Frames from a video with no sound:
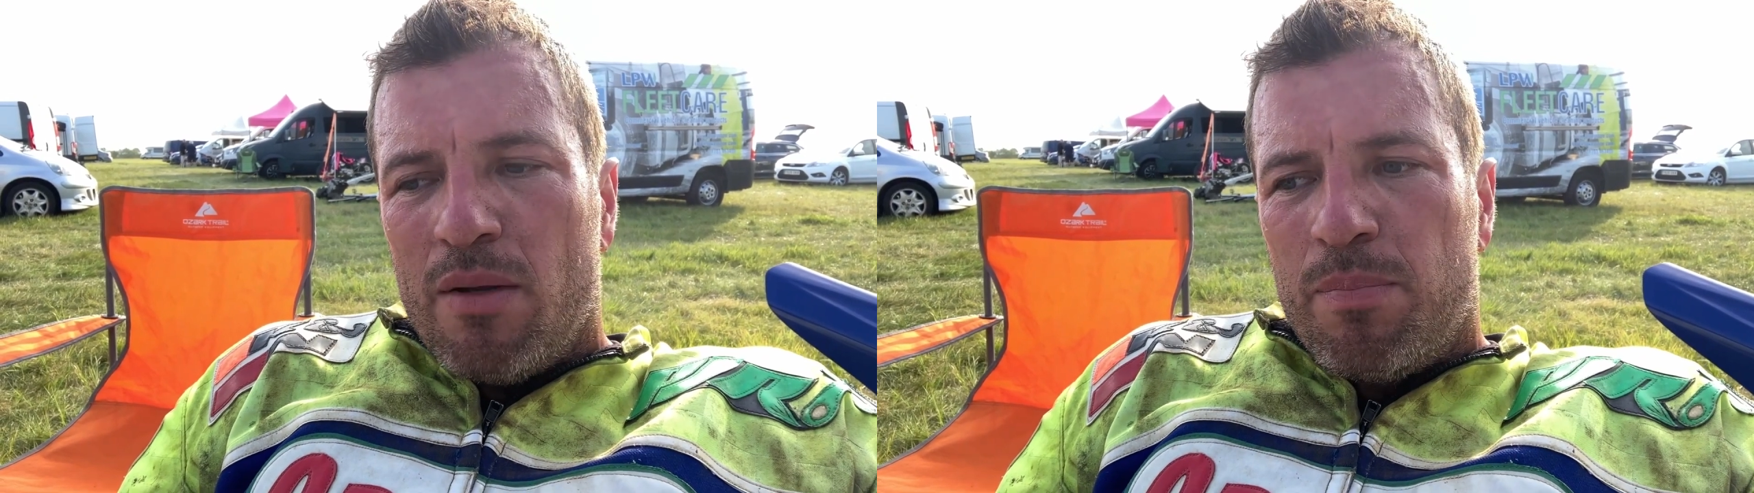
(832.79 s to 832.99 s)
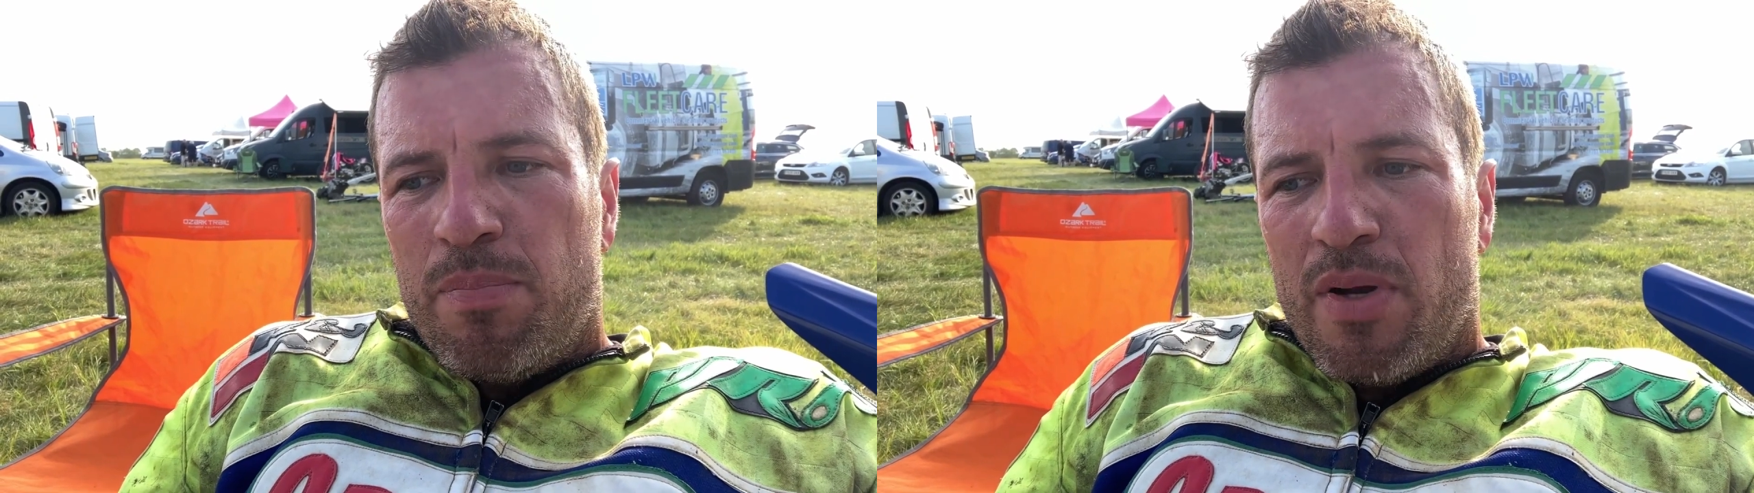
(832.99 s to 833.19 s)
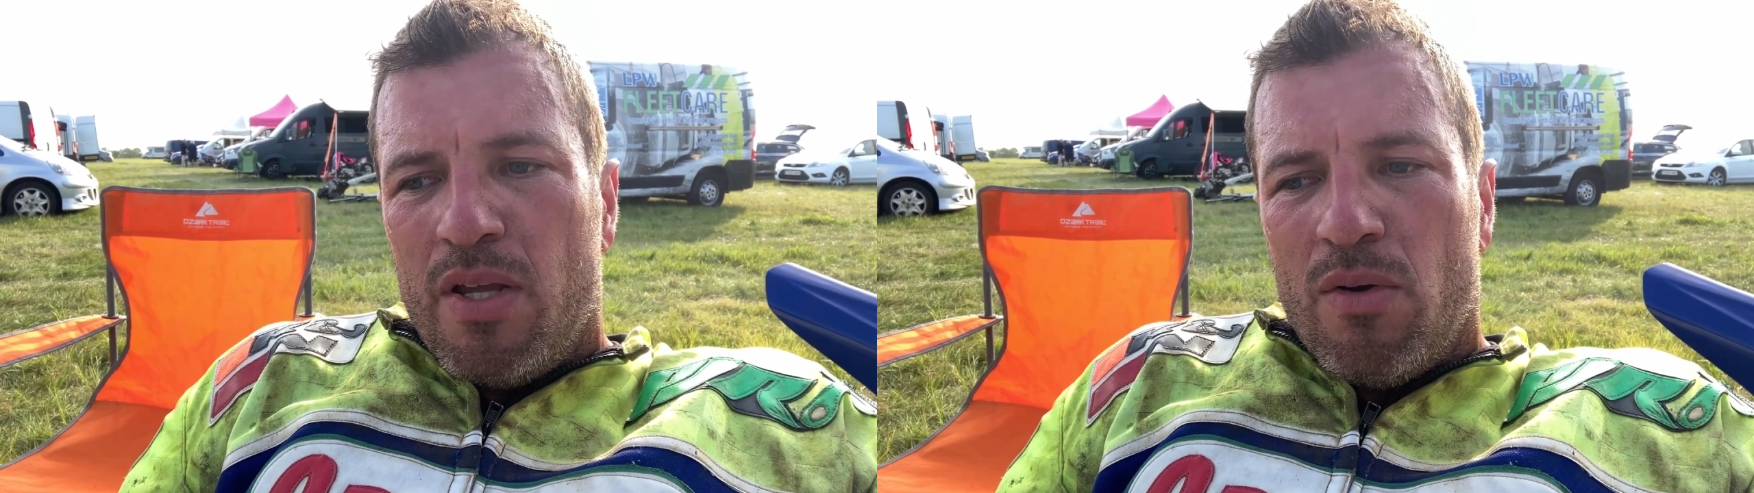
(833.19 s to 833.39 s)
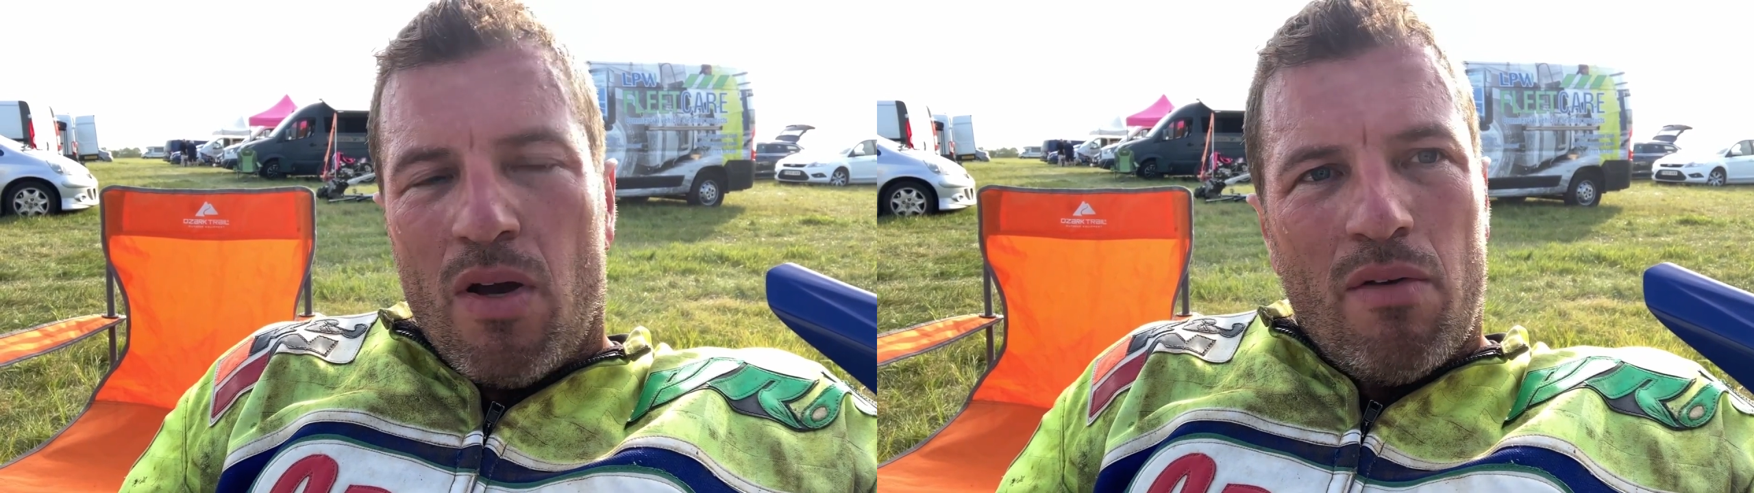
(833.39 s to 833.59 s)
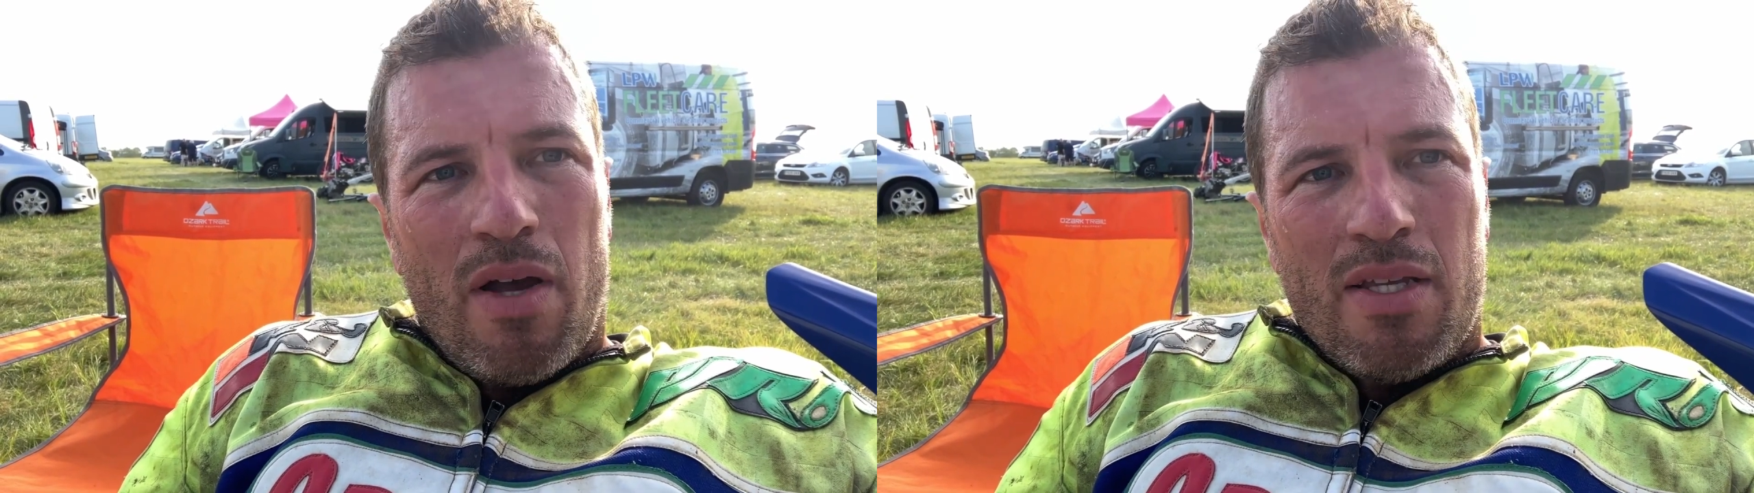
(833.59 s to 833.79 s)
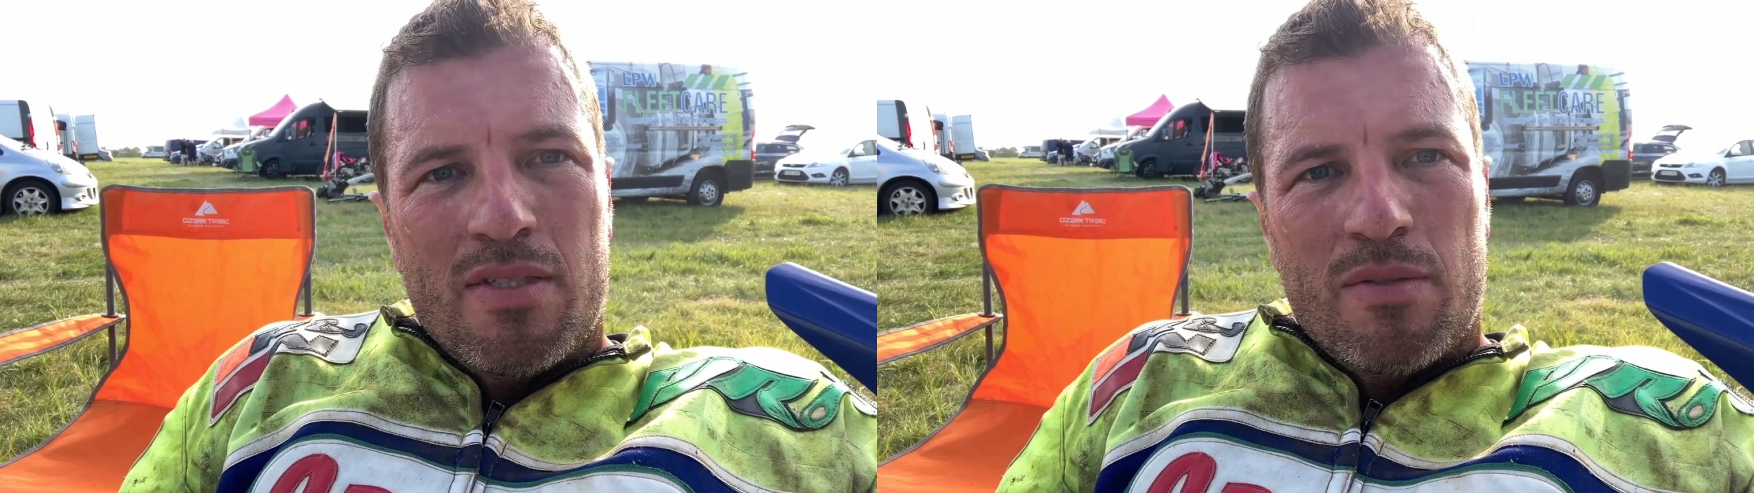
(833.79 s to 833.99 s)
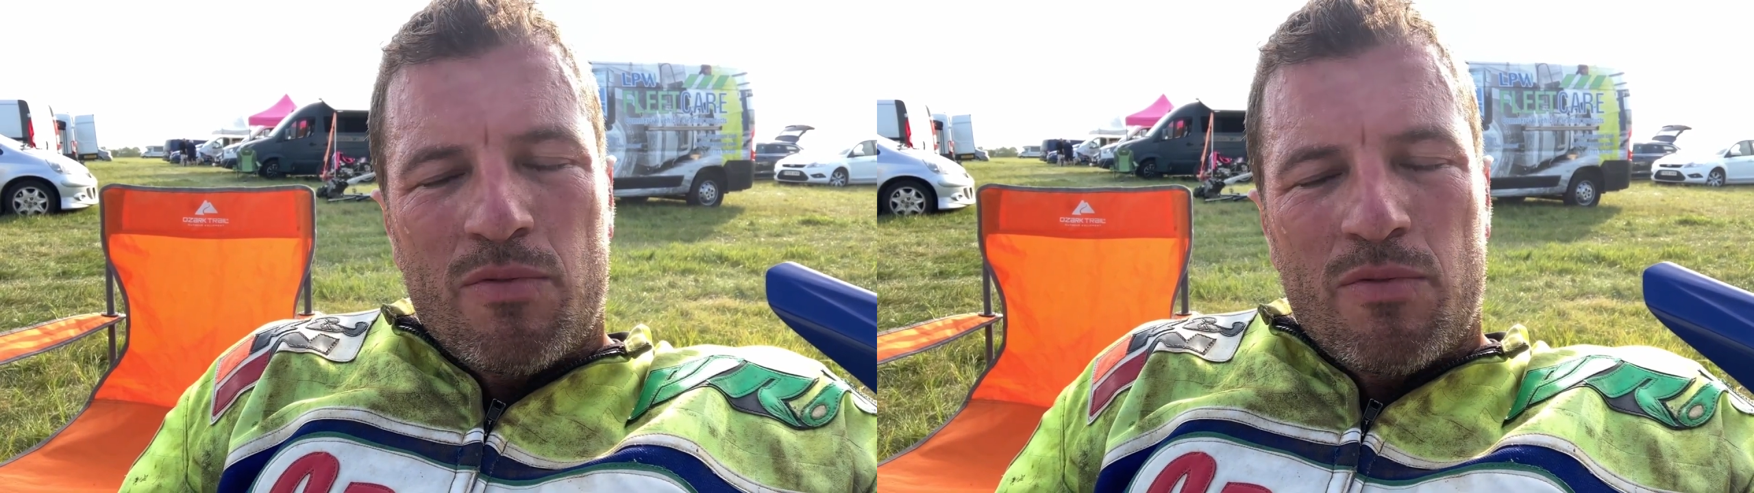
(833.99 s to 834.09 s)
a pretty all right race.